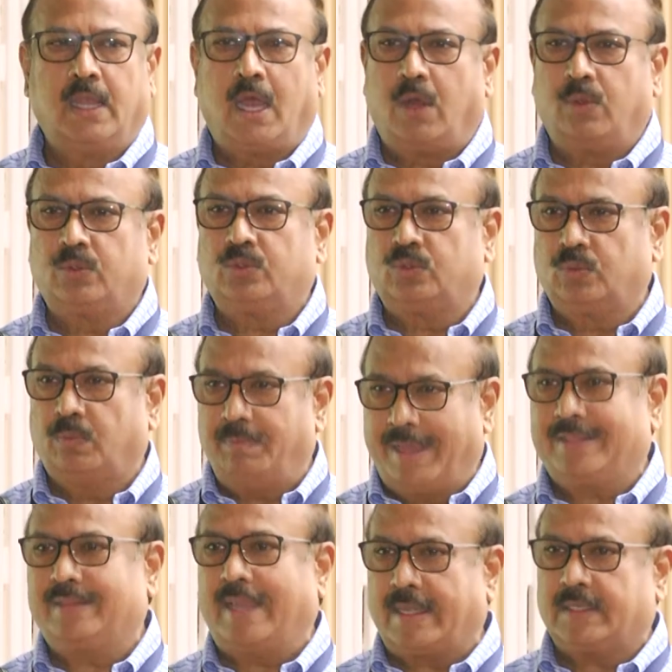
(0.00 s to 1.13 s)
How to
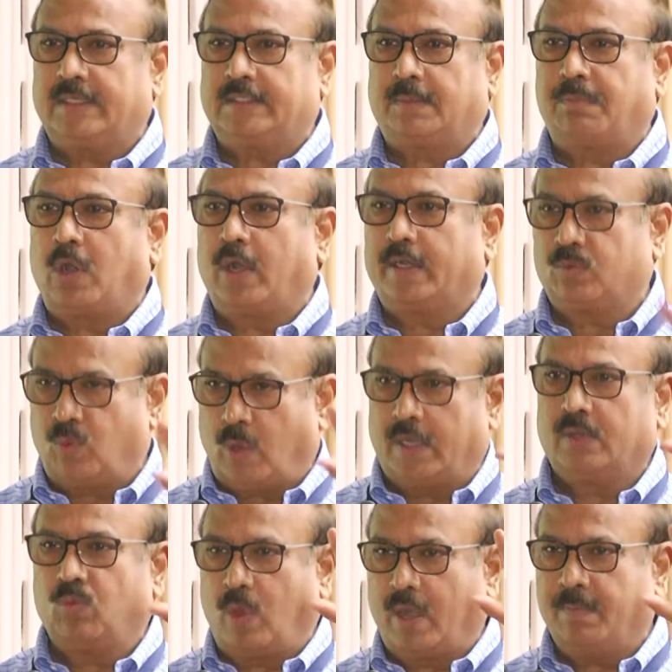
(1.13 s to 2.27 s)
make that as a product,
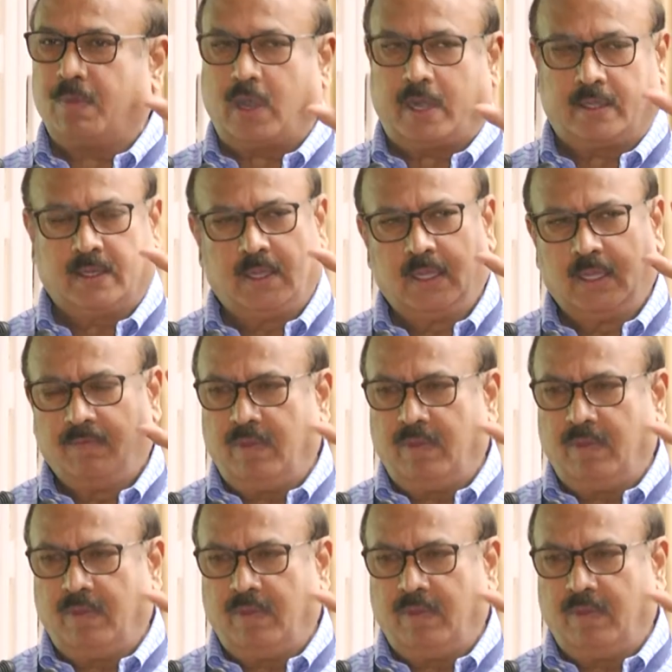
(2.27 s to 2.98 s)
one product.